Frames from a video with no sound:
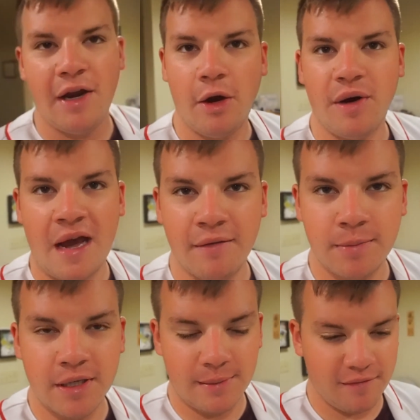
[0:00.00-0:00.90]
I know we
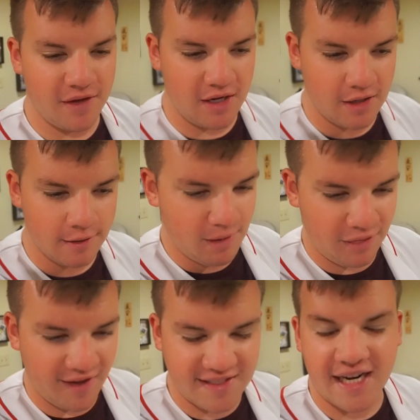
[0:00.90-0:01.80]
haven't put up a video,
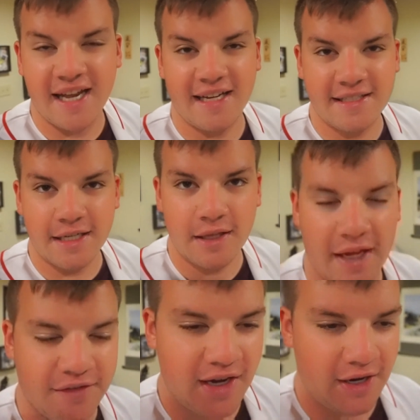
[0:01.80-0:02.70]
but things got hectic,
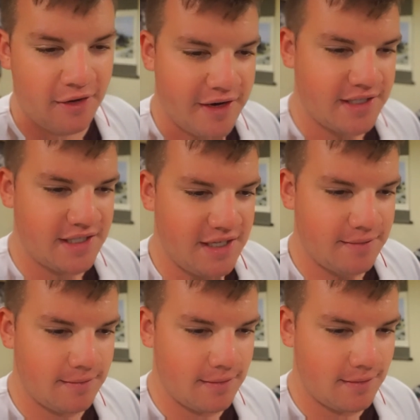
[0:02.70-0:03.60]
life got
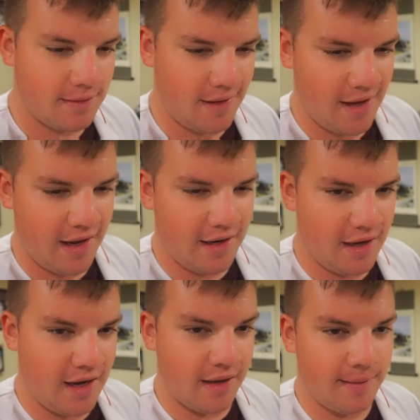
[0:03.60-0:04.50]
crazy,
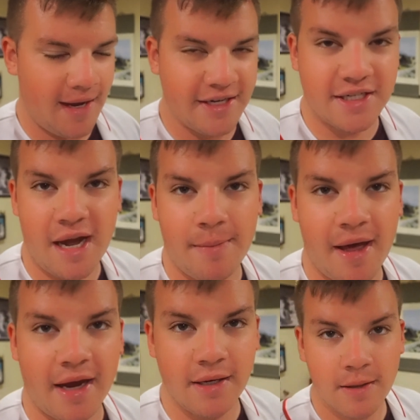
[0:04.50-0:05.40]
and I just got
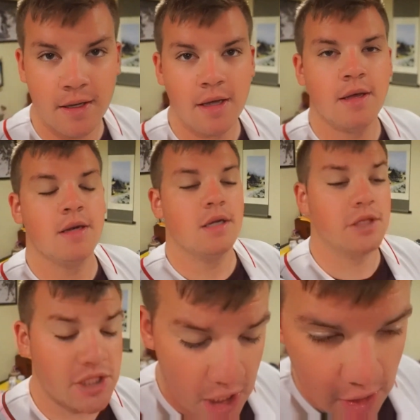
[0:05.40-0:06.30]
back.
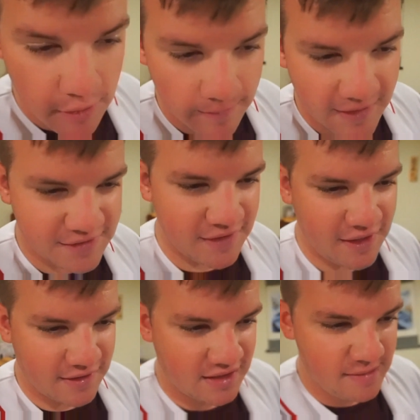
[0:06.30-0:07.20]
So this
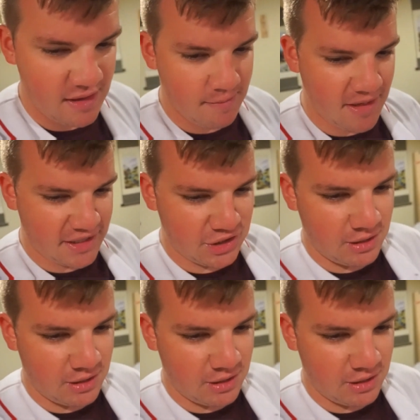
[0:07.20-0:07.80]
video is gonna be a mixed